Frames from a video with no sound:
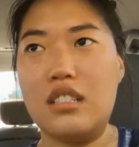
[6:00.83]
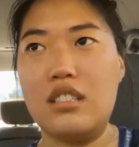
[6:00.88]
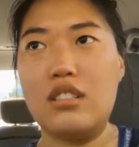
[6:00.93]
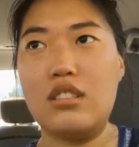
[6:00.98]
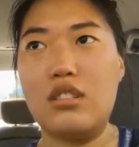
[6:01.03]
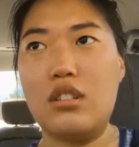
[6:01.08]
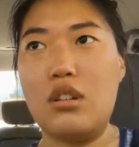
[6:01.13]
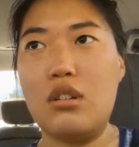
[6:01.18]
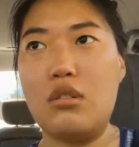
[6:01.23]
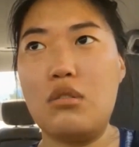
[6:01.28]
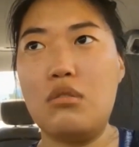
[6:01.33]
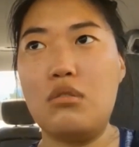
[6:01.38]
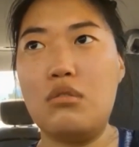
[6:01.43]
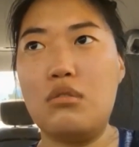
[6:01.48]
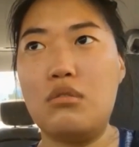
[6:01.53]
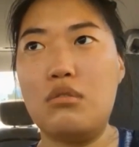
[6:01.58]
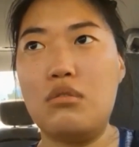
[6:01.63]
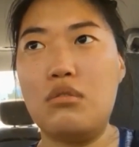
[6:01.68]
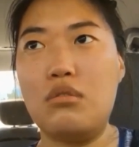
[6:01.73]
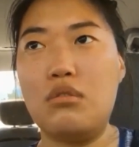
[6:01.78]
So,
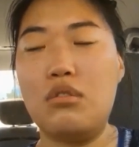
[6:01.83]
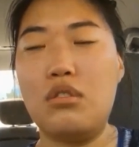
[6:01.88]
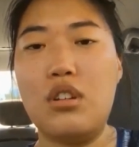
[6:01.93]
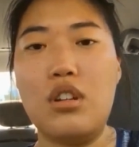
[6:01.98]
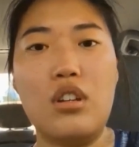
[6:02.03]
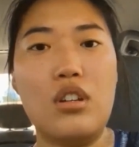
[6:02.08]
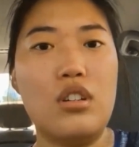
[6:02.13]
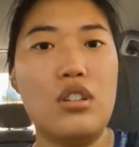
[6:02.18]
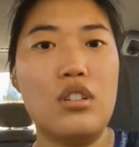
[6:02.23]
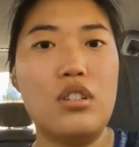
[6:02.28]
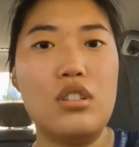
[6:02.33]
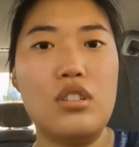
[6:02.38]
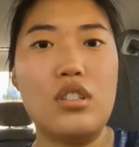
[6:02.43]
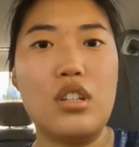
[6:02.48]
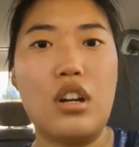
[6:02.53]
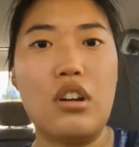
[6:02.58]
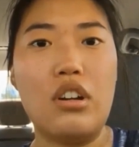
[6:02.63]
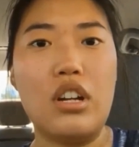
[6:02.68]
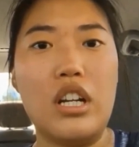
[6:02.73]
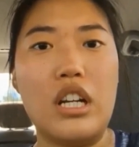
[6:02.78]

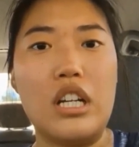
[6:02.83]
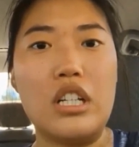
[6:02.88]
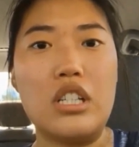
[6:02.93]
sorry,